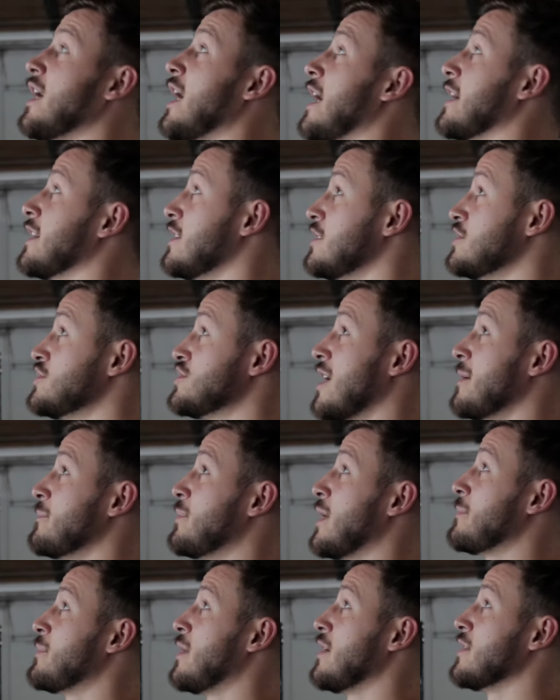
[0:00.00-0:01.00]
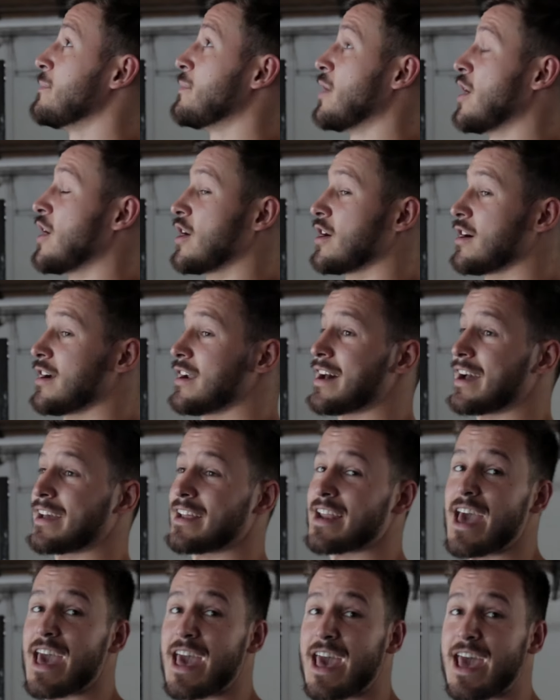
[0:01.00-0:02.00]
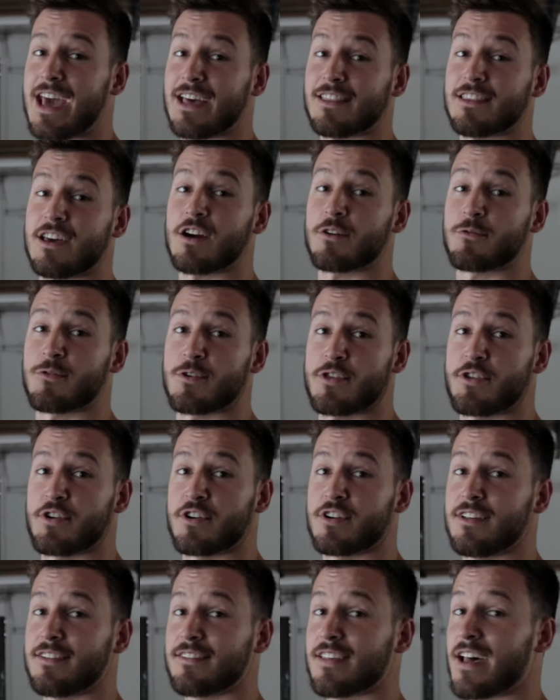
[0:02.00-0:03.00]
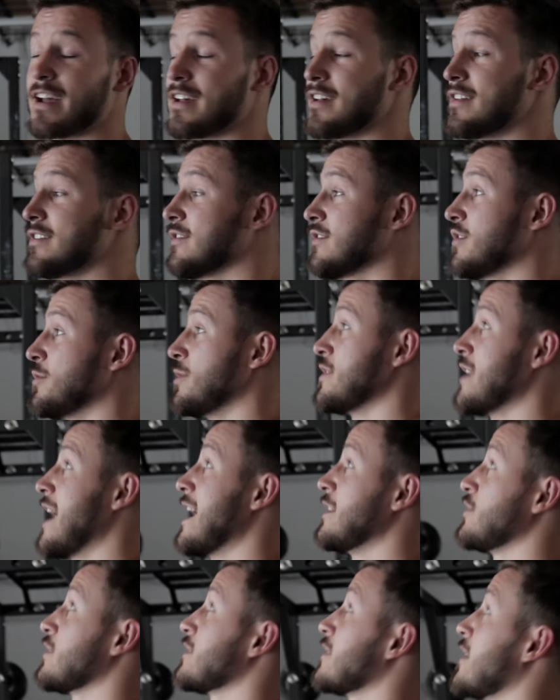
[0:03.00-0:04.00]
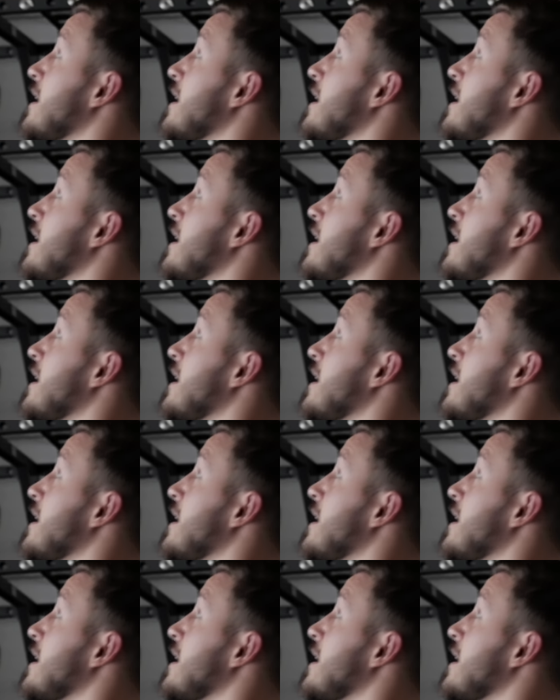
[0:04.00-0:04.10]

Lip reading: I'm gonna jump up on the bar and I'm gonna hang there for 30 seconds. So what that looks